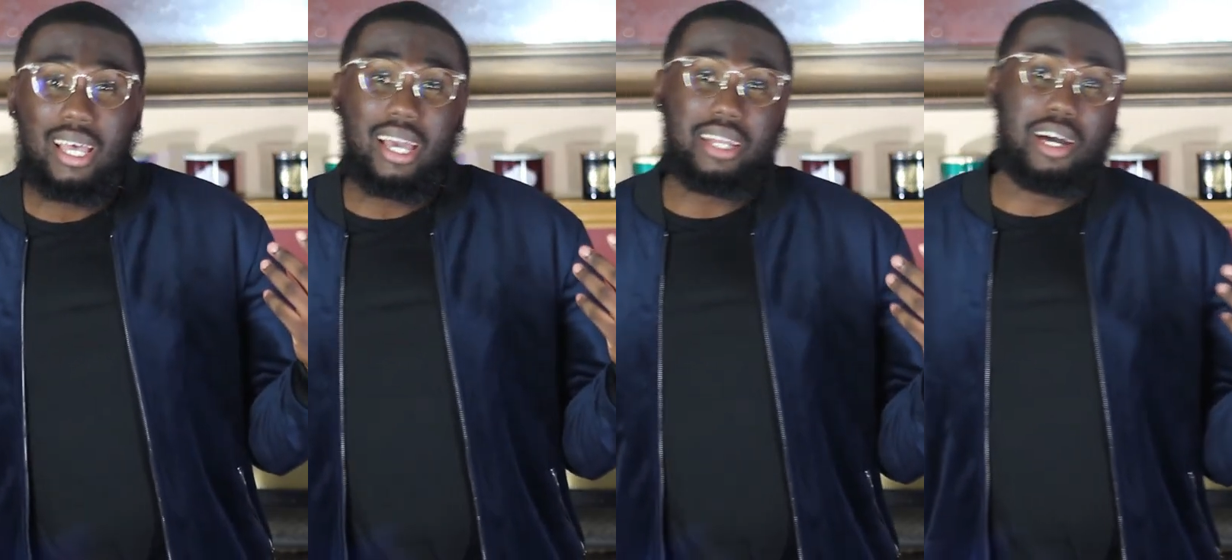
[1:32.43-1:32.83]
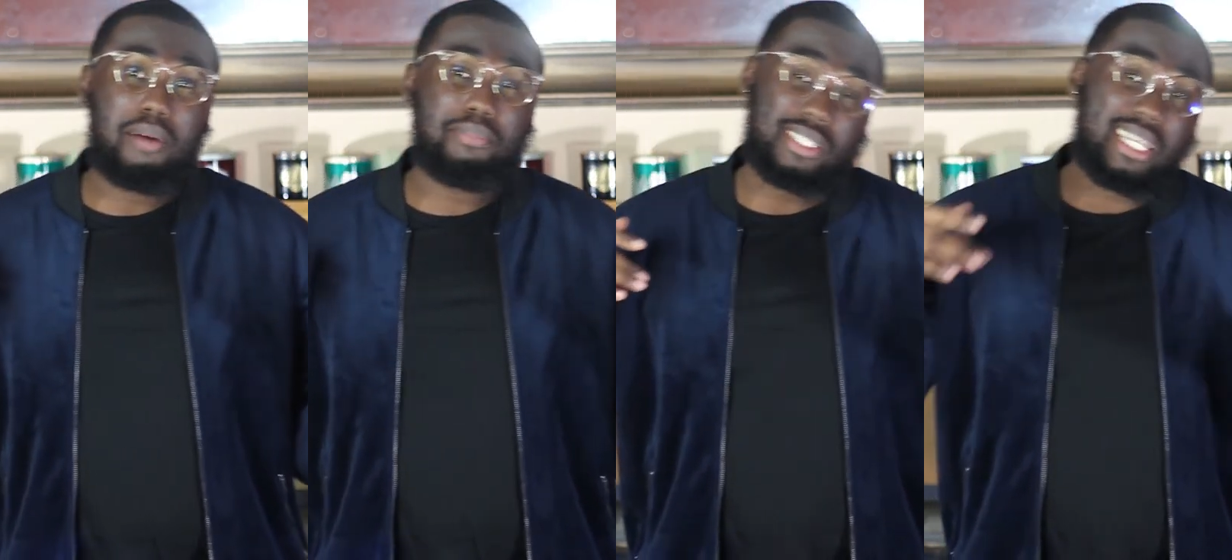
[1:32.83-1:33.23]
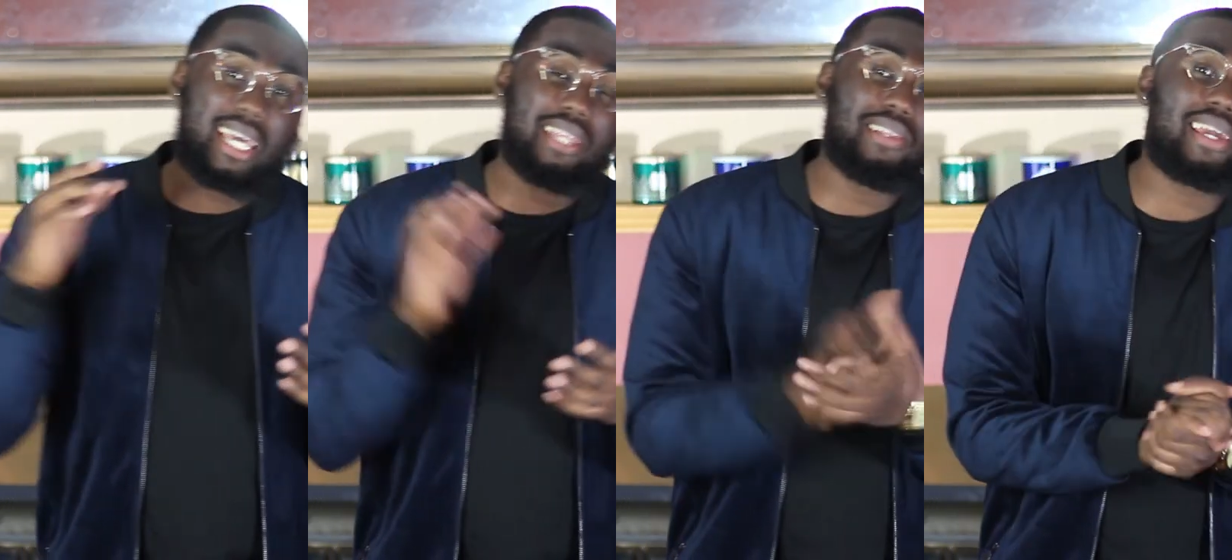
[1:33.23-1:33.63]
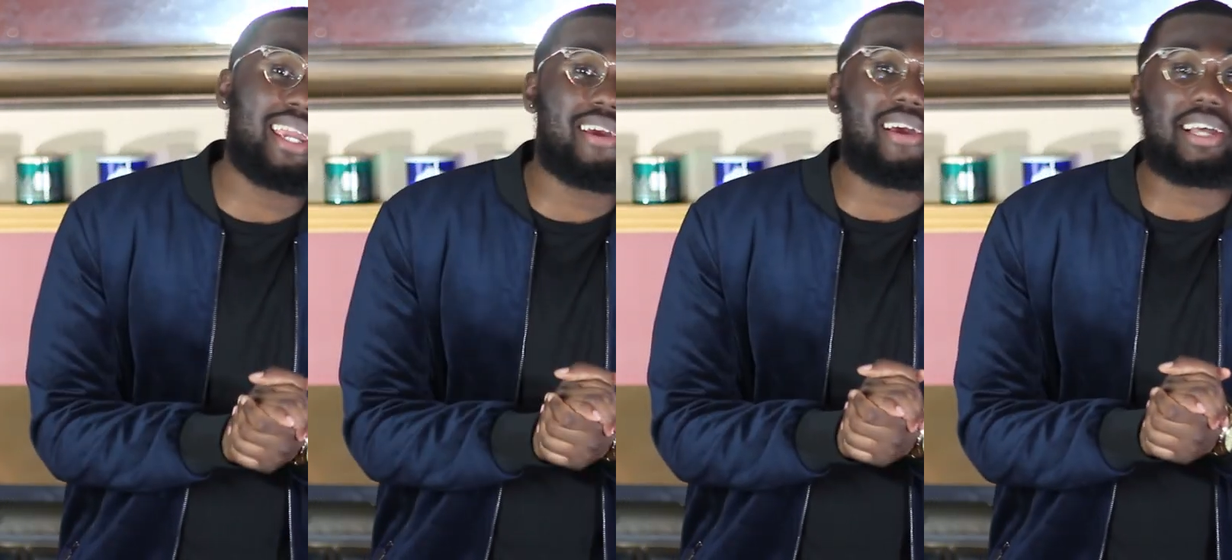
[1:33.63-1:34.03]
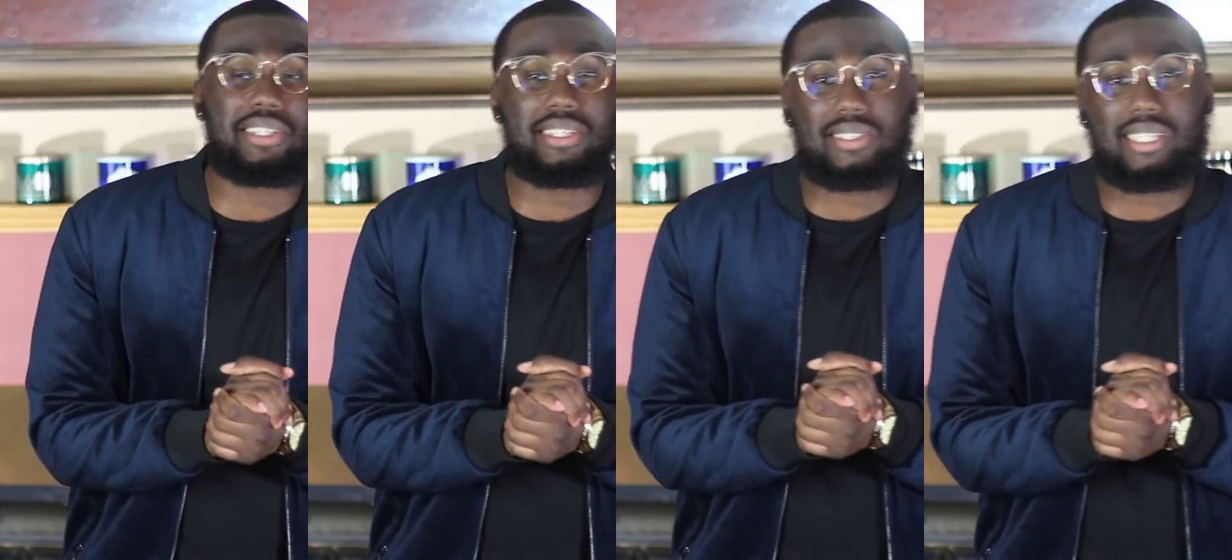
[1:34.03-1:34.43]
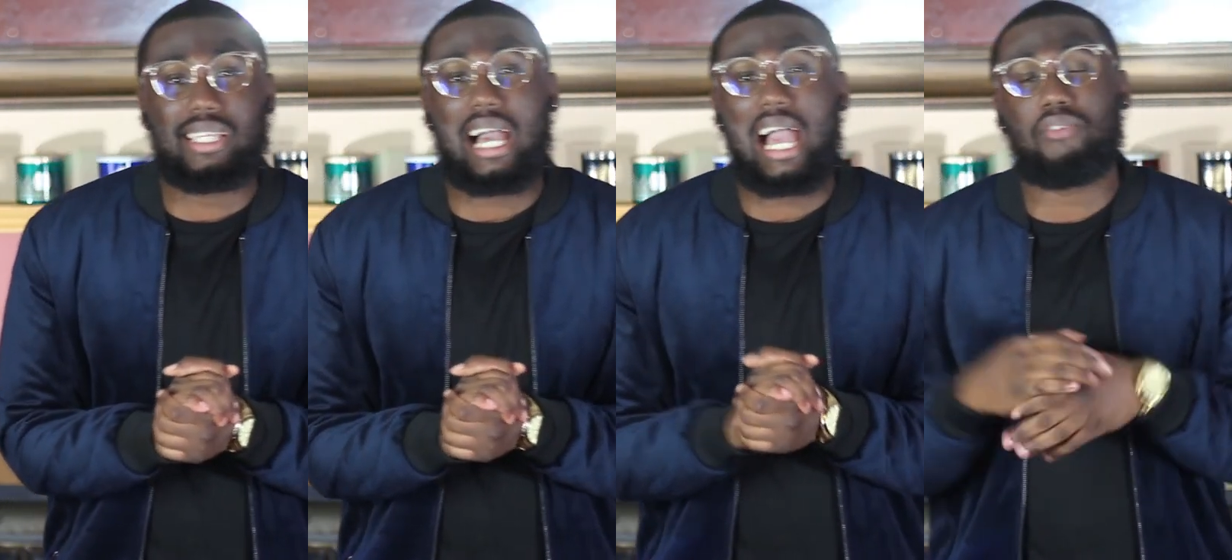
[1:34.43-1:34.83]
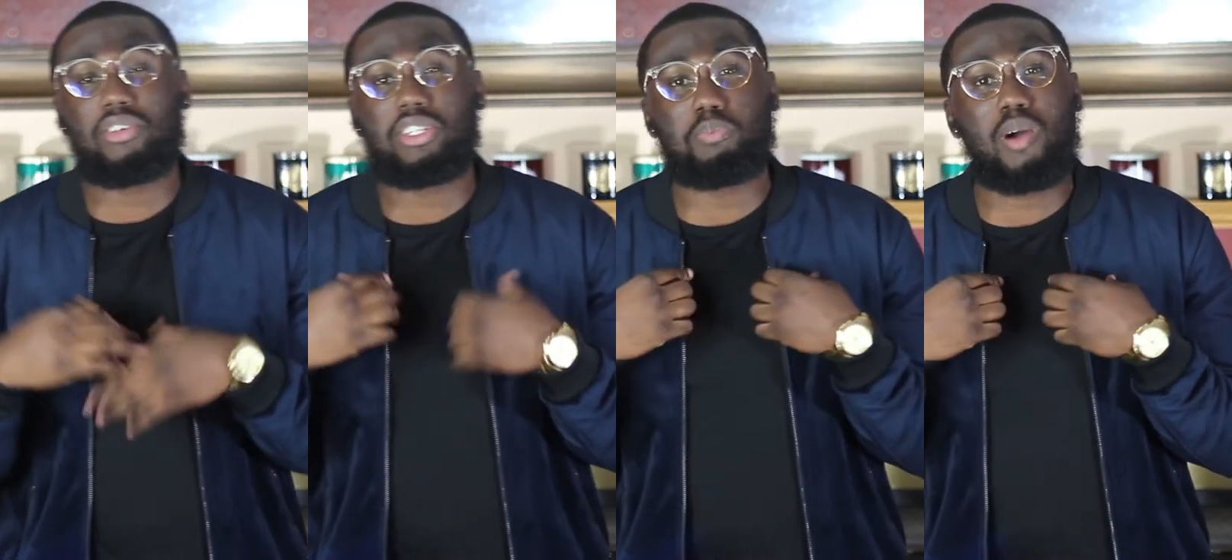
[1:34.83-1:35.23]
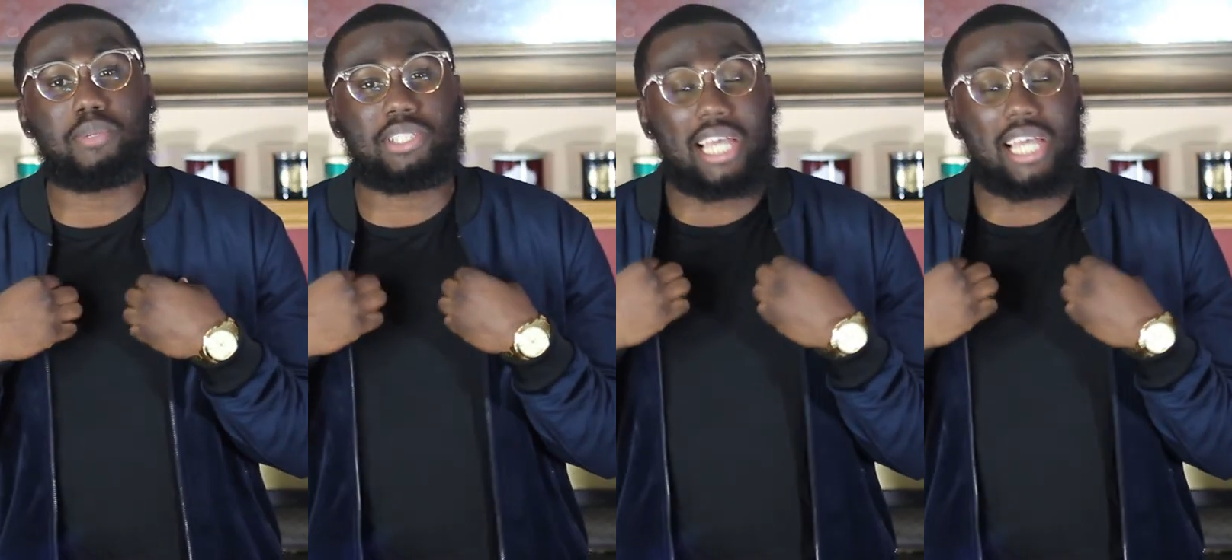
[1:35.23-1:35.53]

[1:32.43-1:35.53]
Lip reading: And the second look here, as you can see, I have on this bomber